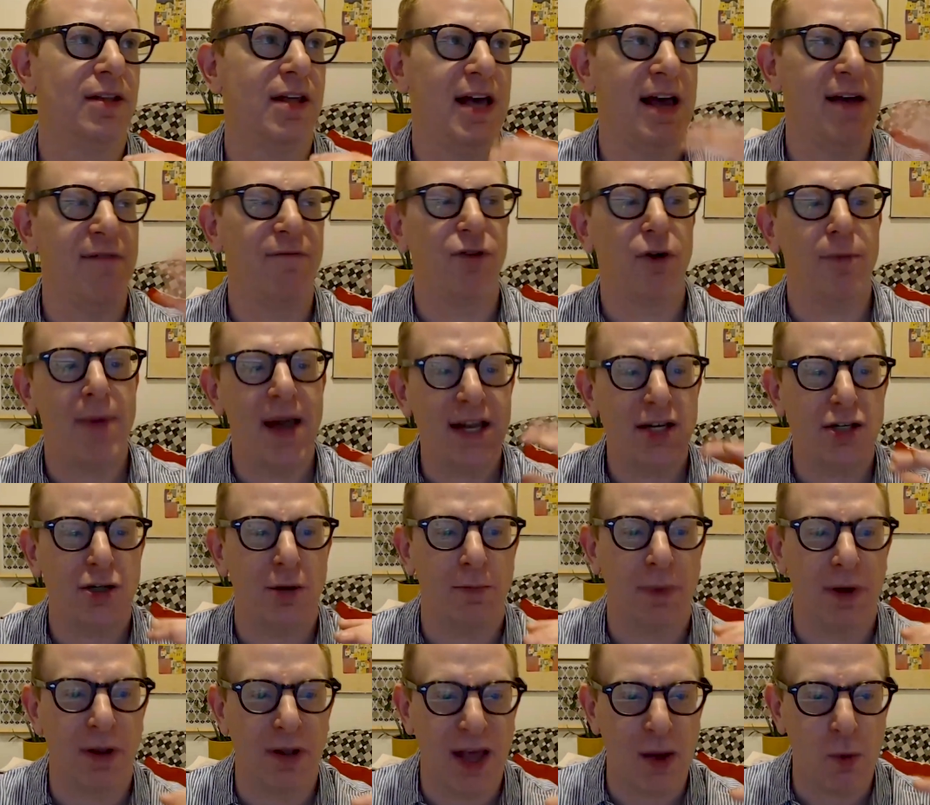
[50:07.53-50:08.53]
information,
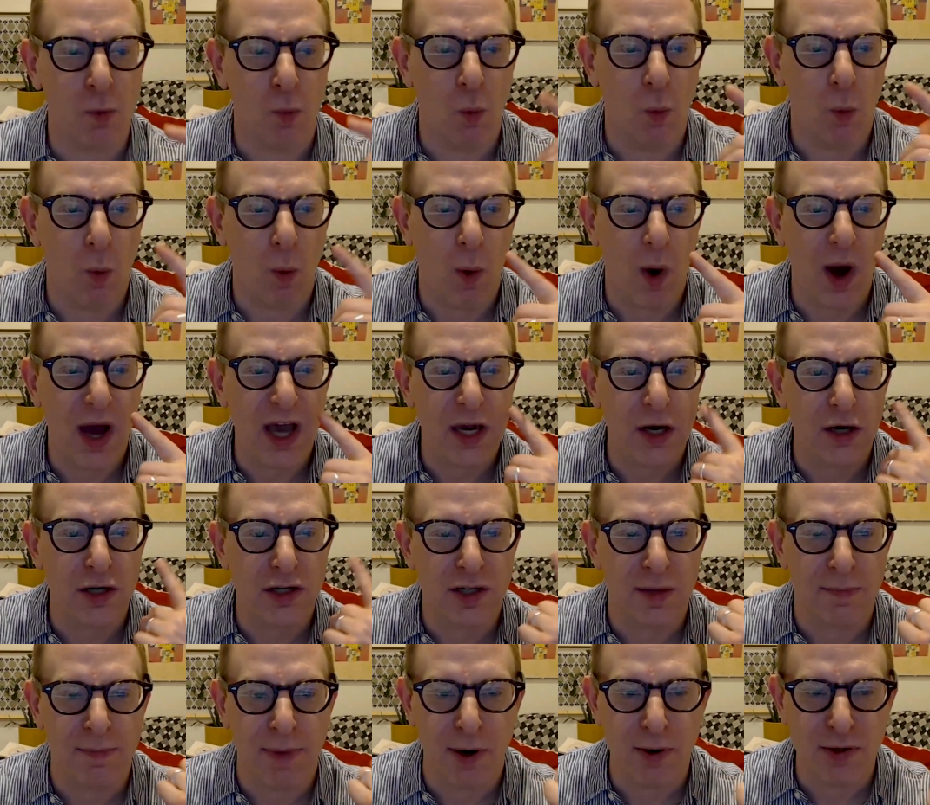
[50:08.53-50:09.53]
but like what you're
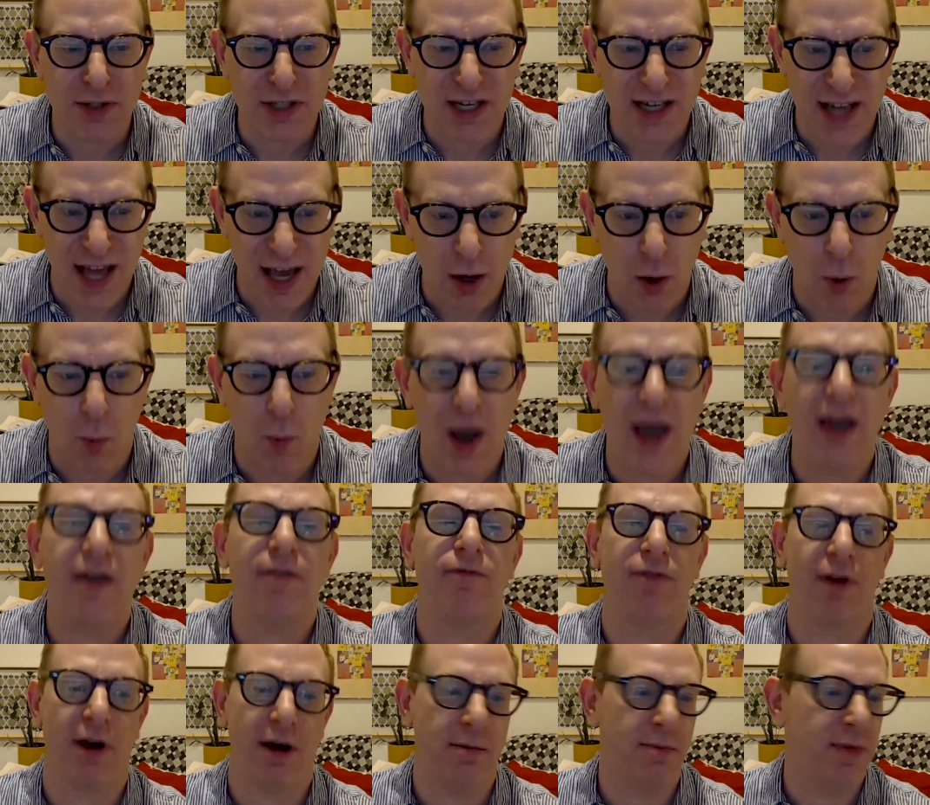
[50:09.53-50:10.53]
supposed to take away
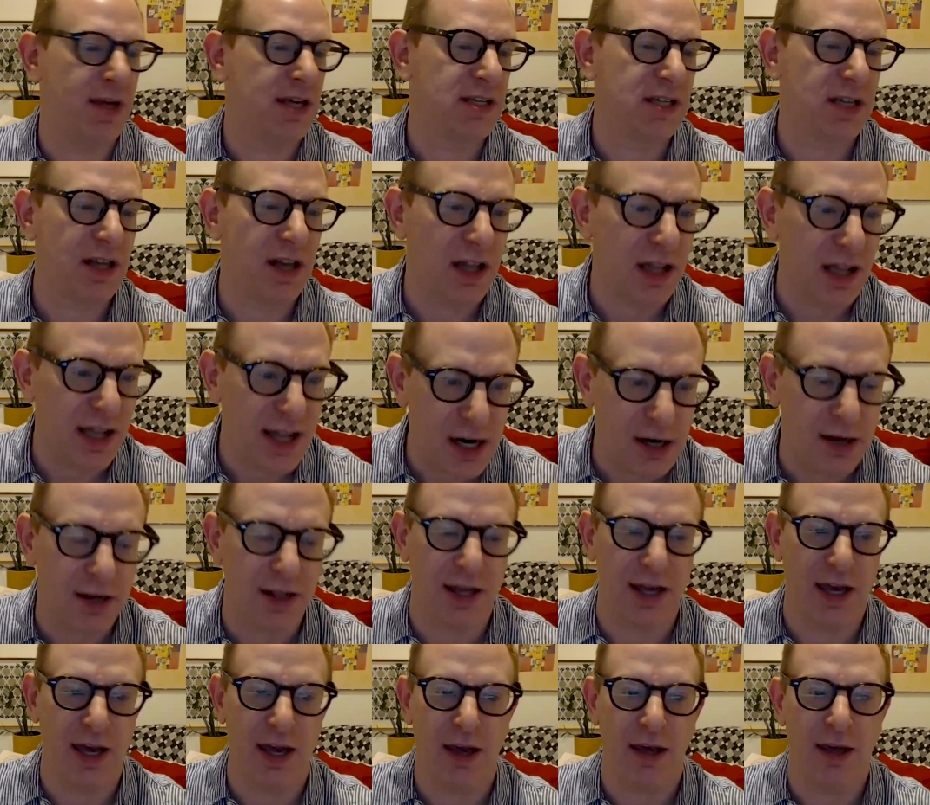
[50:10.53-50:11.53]
from is
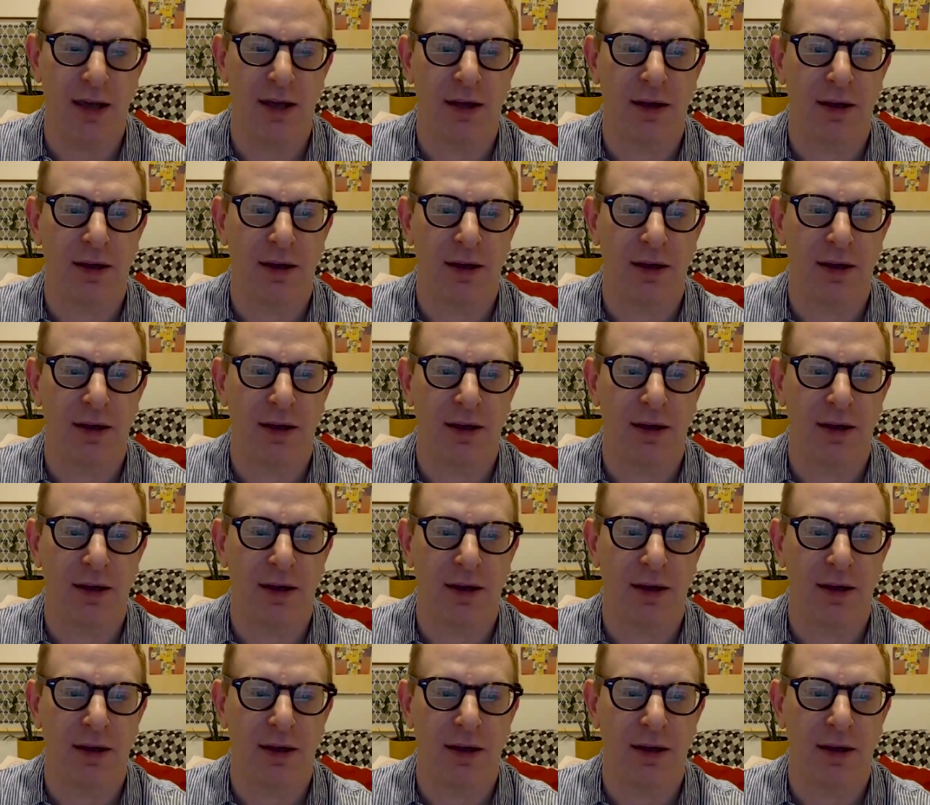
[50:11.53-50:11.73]
clearly